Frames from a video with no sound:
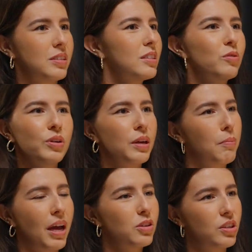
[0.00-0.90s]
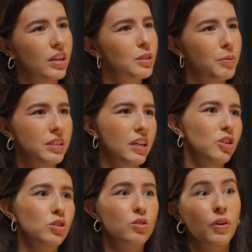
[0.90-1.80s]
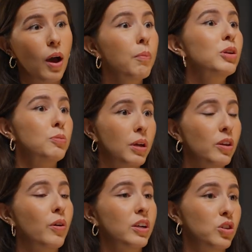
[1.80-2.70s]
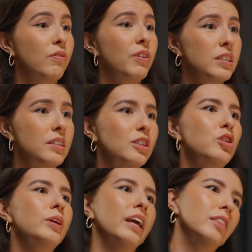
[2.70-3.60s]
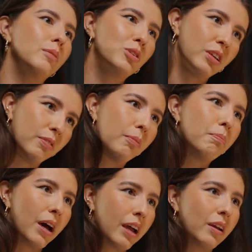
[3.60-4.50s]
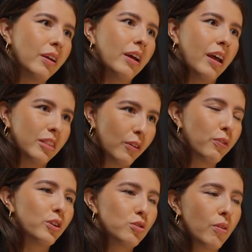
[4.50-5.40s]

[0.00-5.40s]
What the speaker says: doesn't really match the expectations of how much money you're actually investing to get them to even buy at the first